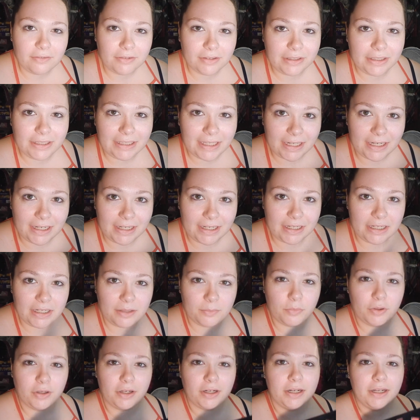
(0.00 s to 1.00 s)
really get it
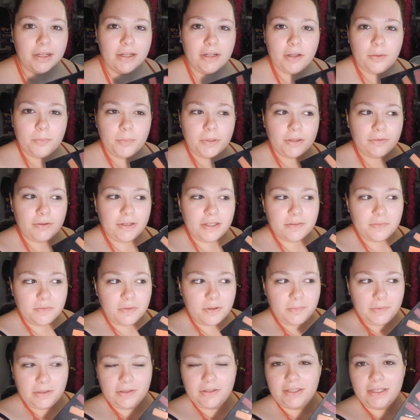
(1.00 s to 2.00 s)
anymore, but the reason why
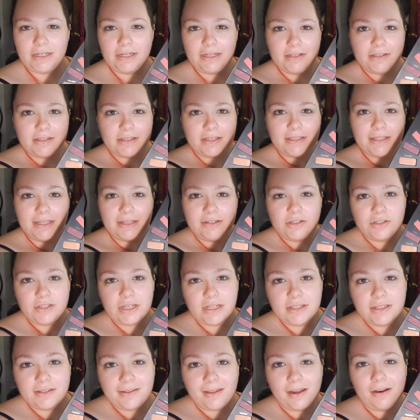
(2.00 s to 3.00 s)
I'm using it is because it just
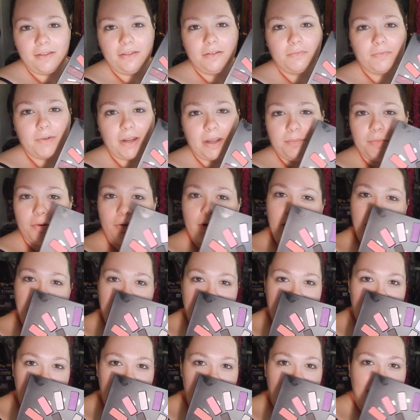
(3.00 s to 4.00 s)
has a lot of the rainbow
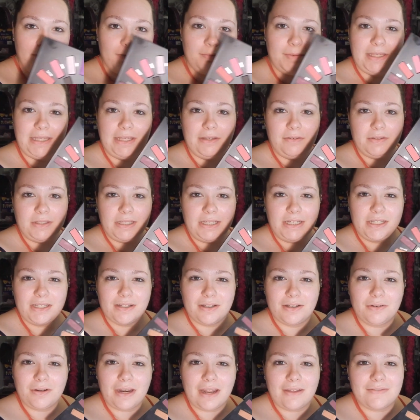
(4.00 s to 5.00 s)
colors that I'm going to be using, so
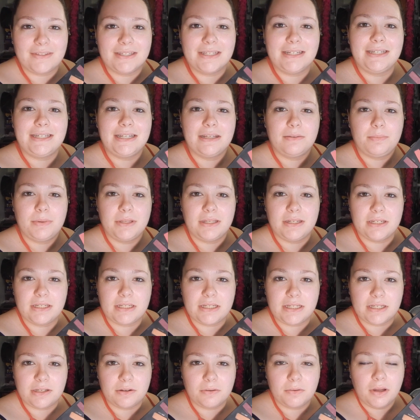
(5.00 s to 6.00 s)
I don't have to dip
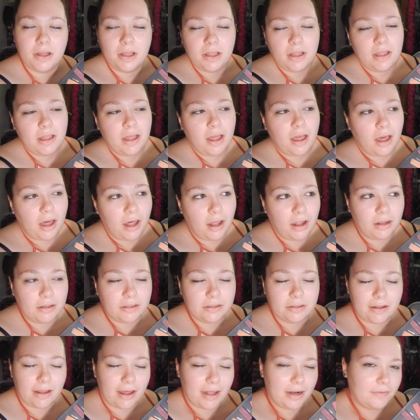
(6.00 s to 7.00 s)
into a
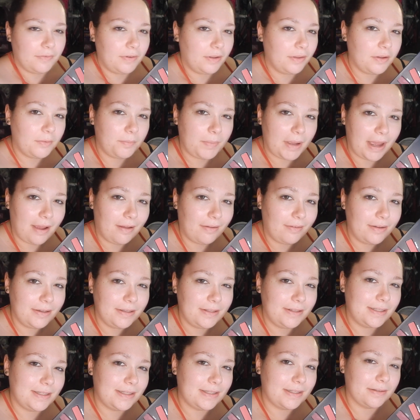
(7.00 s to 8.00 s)
lot of other
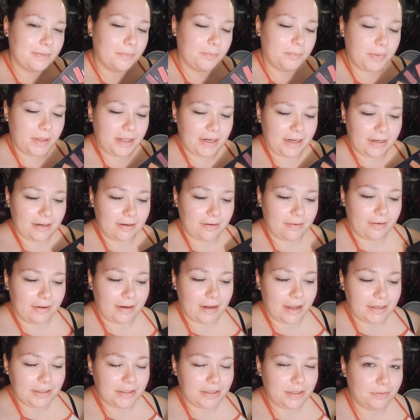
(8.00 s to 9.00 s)
palettes, but
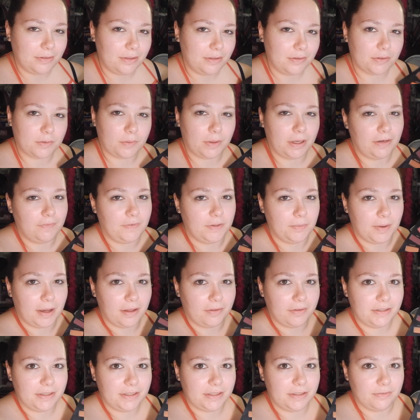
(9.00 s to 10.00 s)
I do use quite a few
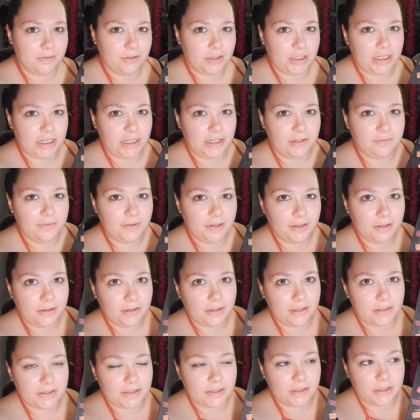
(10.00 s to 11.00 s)
palettes to achieve
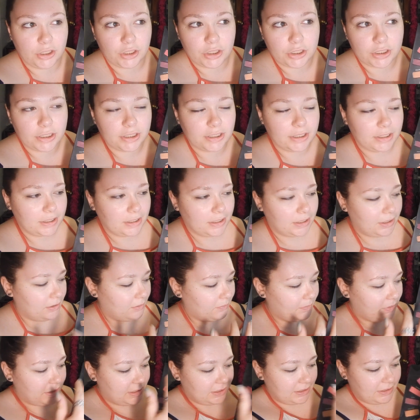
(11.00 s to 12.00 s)
this look,
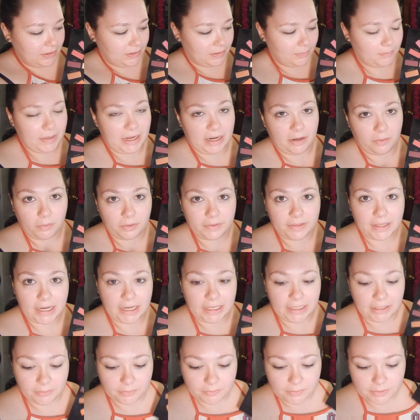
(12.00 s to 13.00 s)
but this is the main one that I
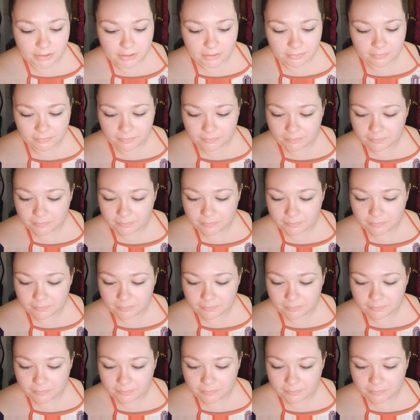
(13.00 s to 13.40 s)
use.